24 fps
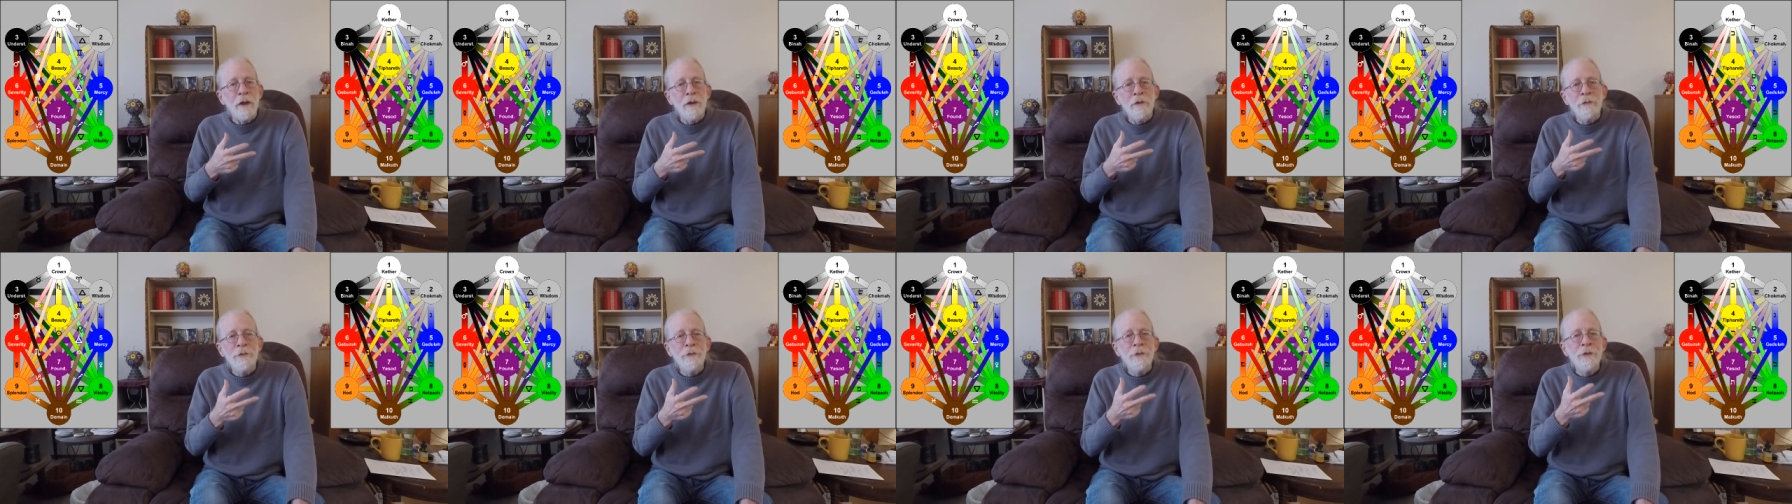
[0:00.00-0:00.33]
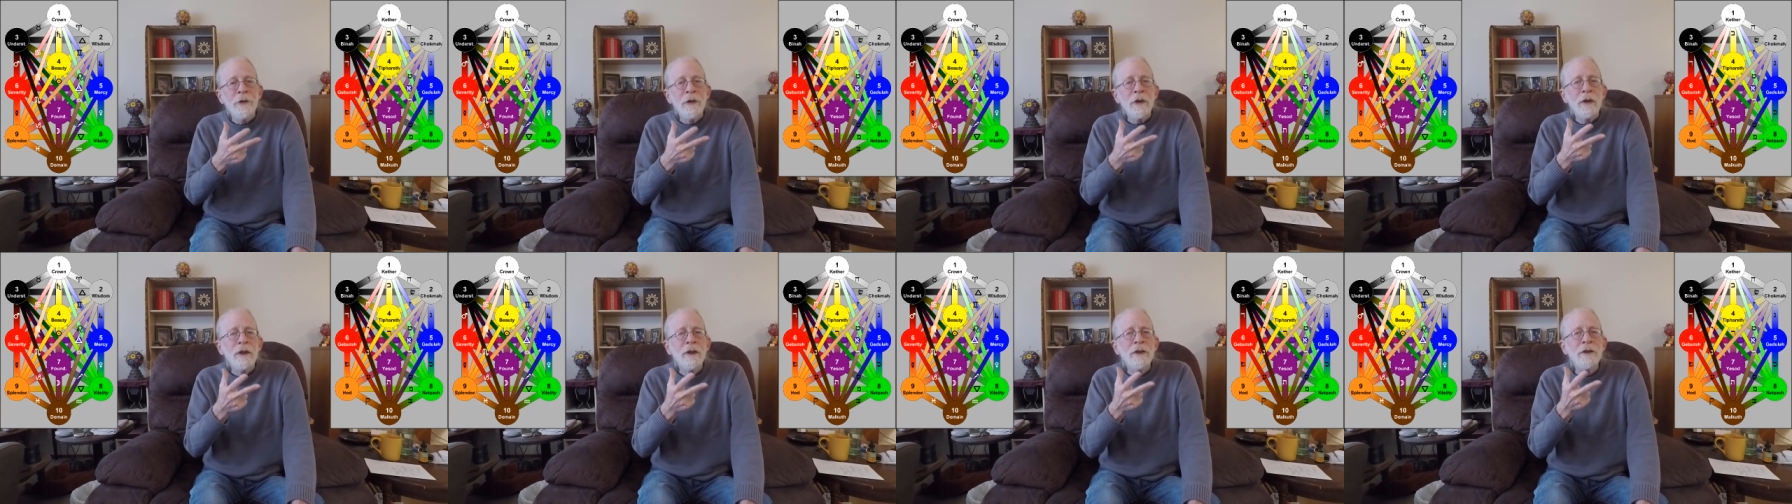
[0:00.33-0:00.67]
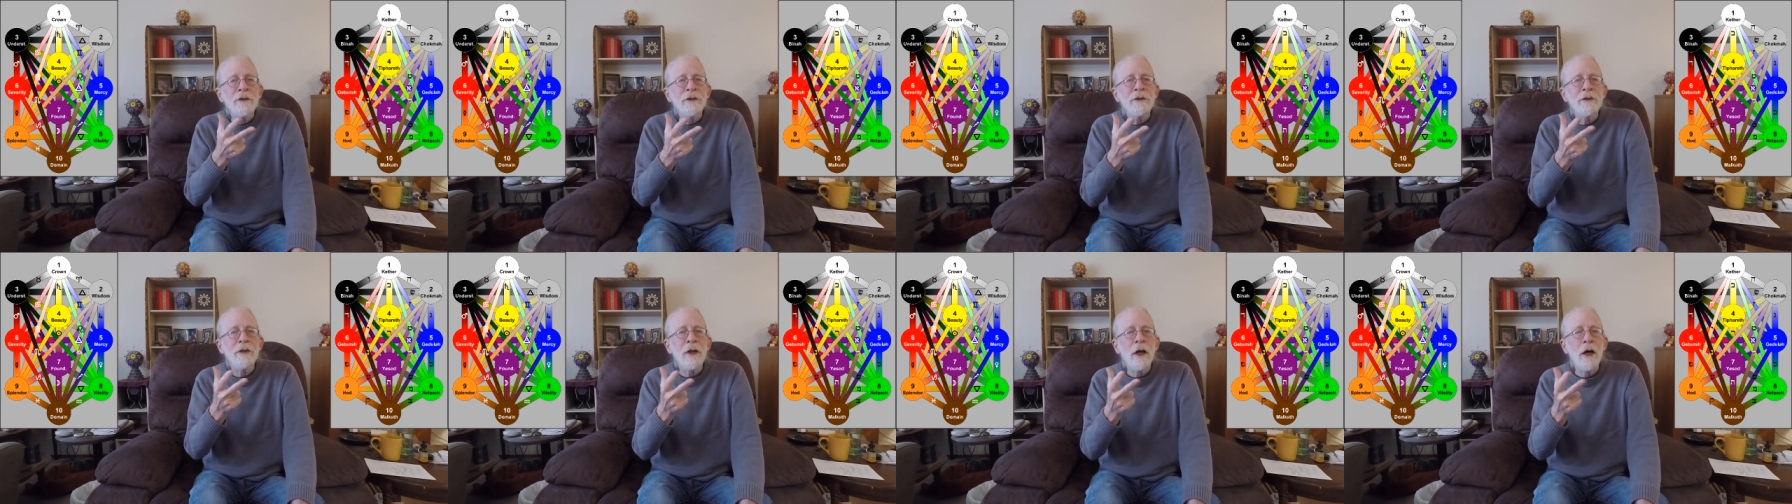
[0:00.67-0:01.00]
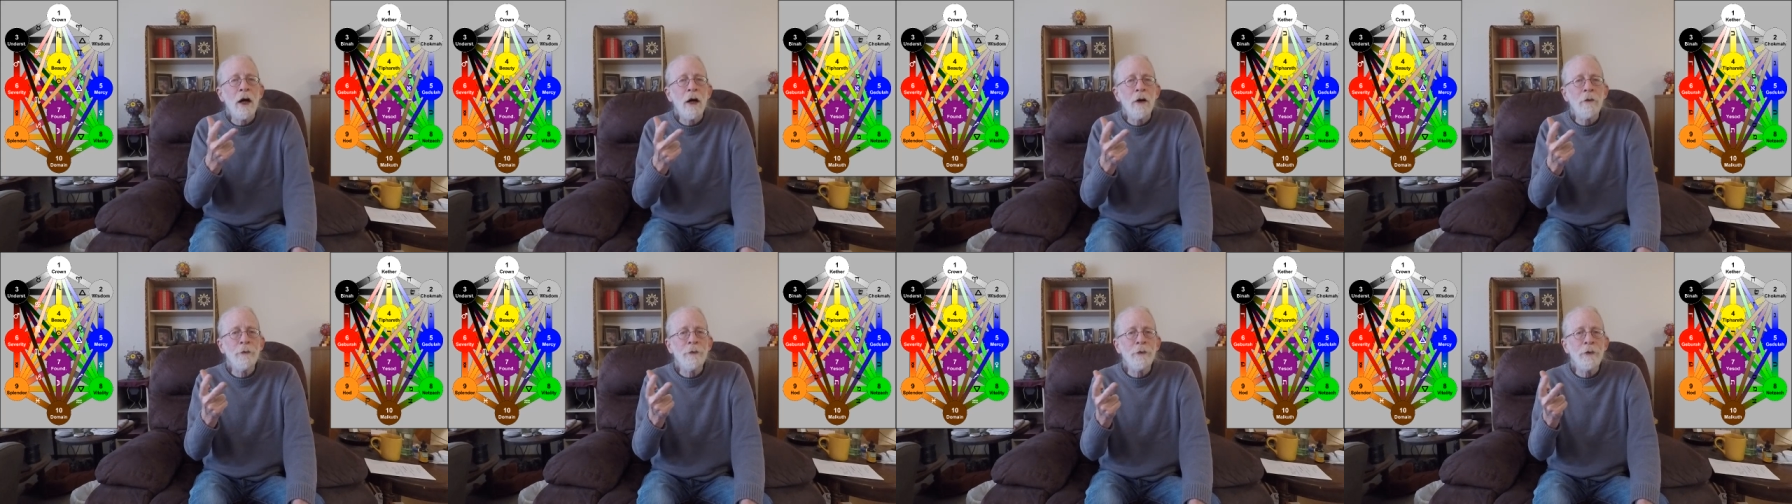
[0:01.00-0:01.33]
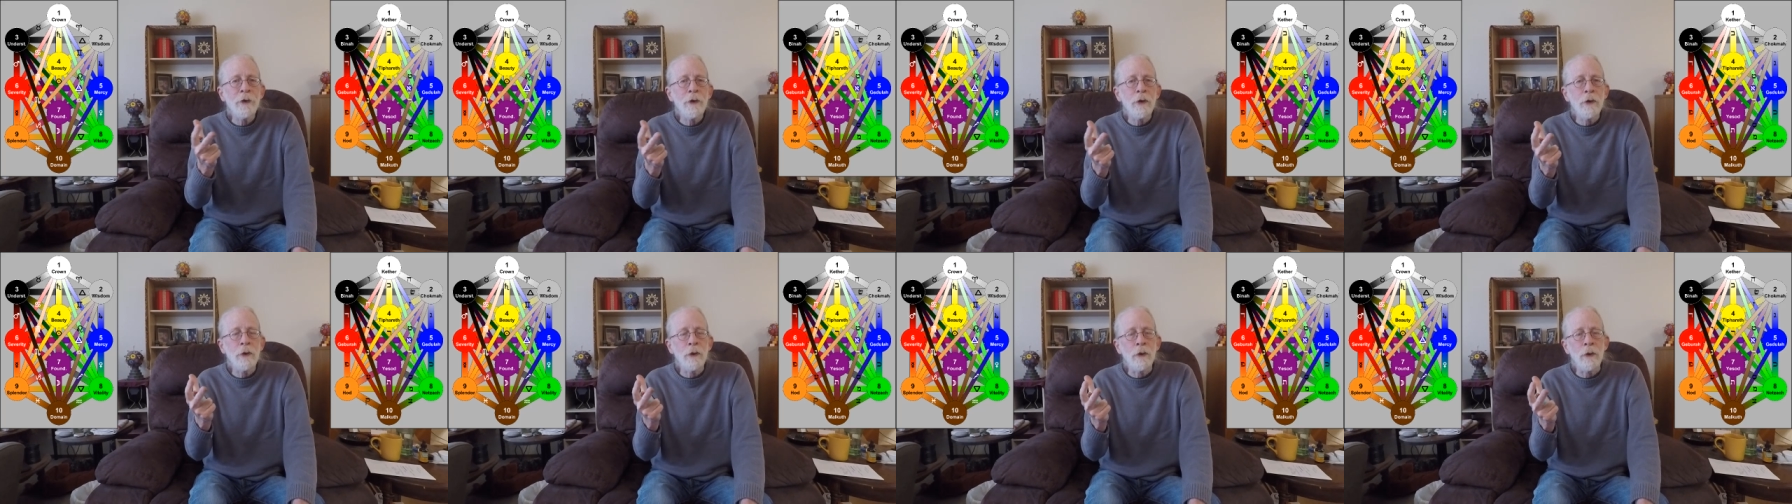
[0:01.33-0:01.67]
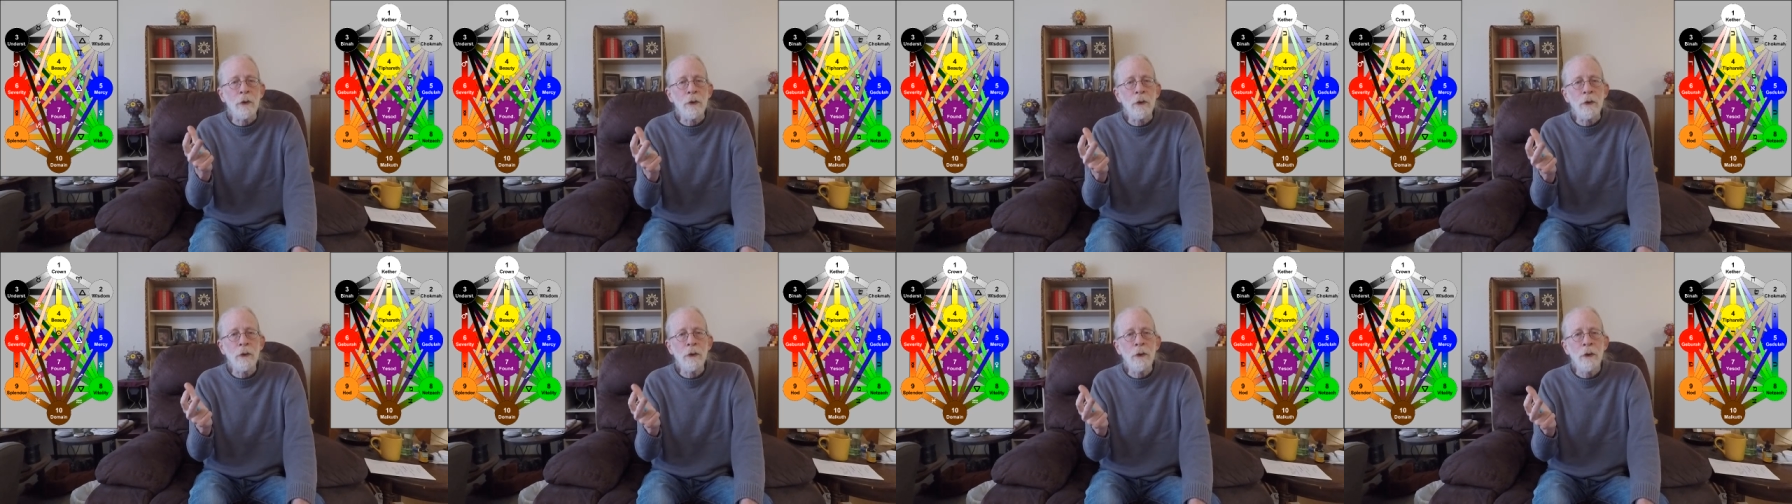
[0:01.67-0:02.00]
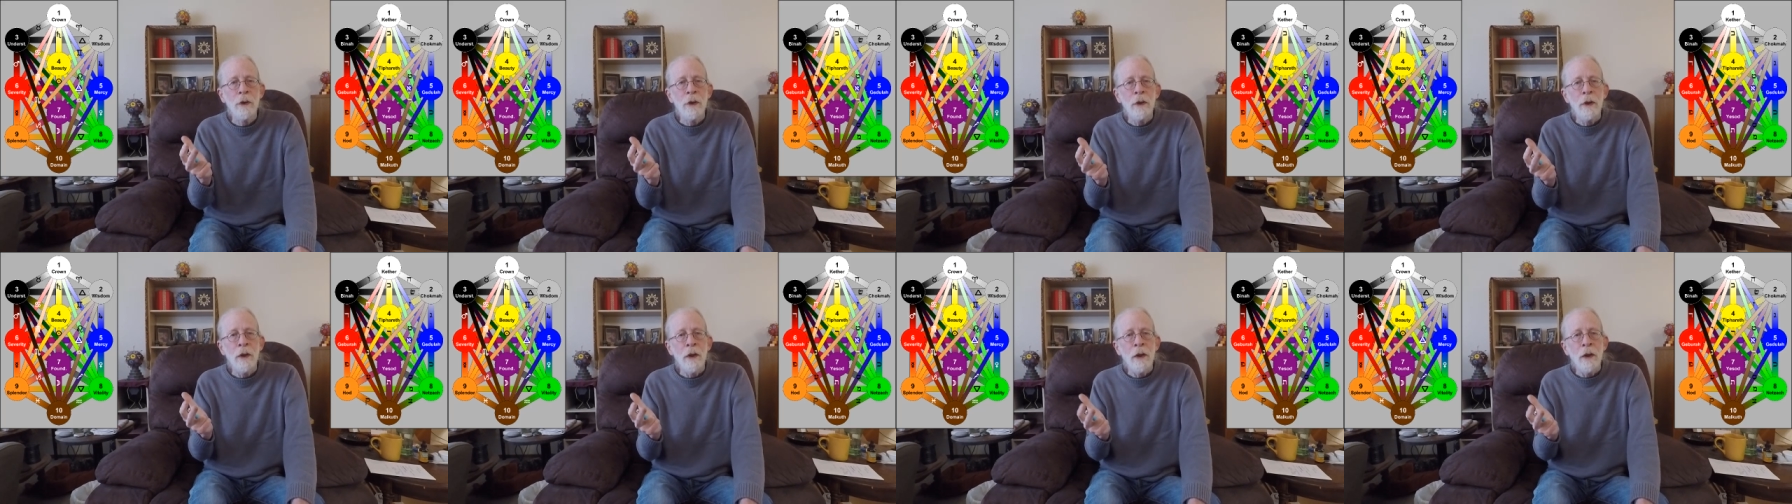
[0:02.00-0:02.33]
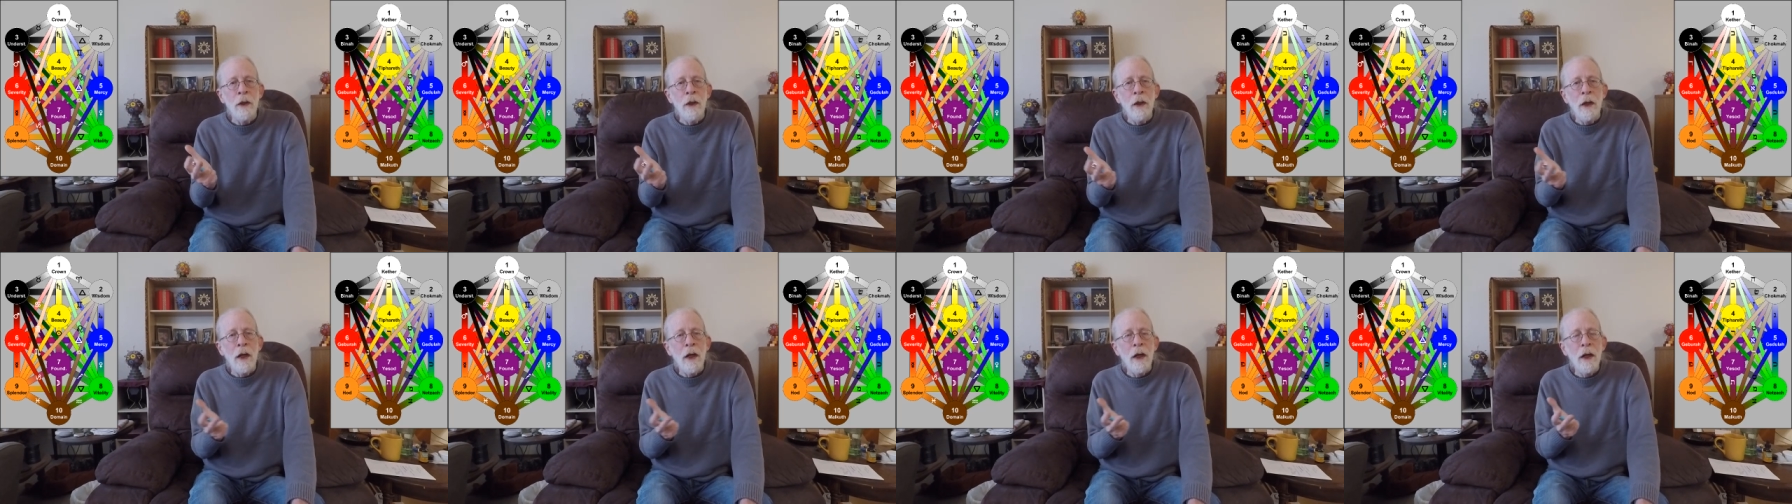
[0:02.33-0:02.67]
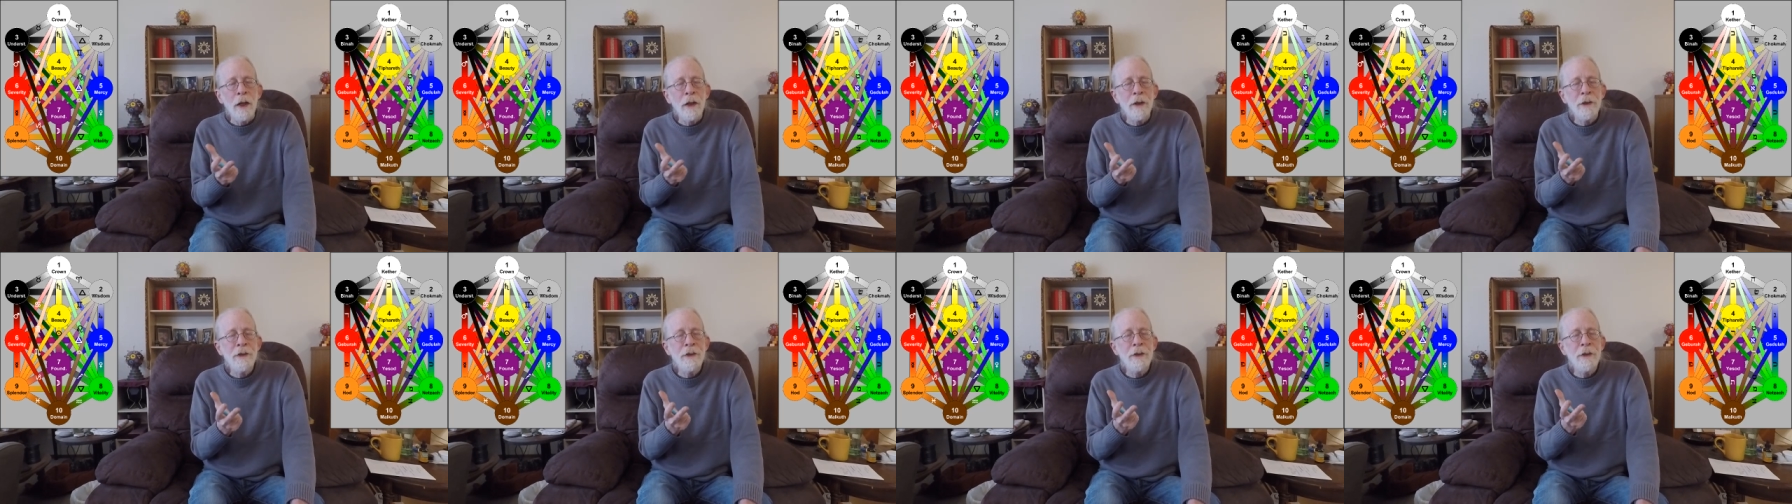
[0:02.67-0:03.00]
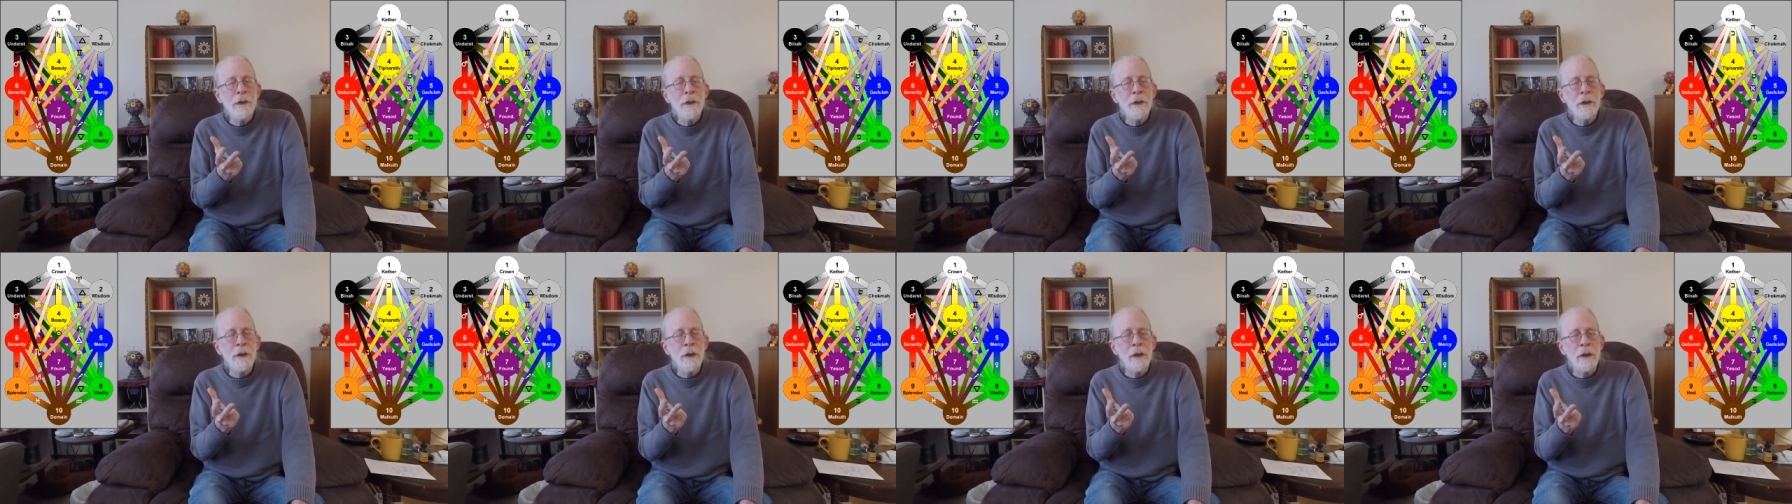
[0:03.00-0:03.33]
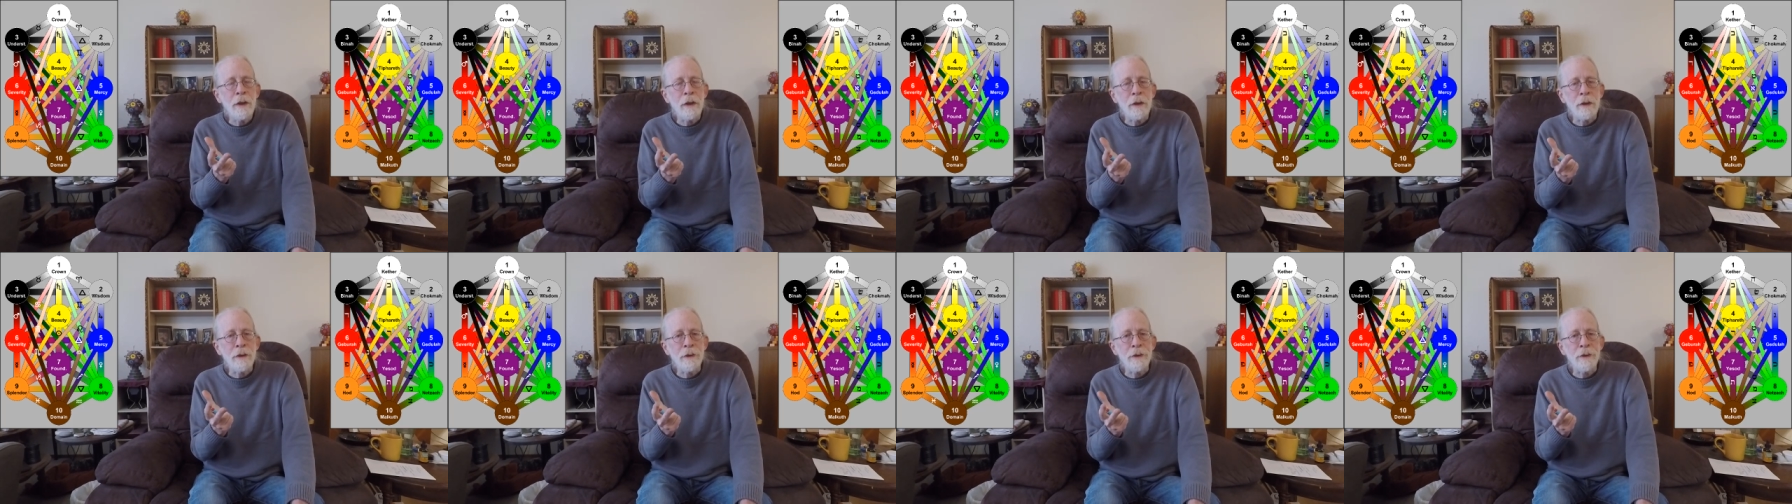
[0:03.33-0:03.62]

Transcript: philosophical ideas.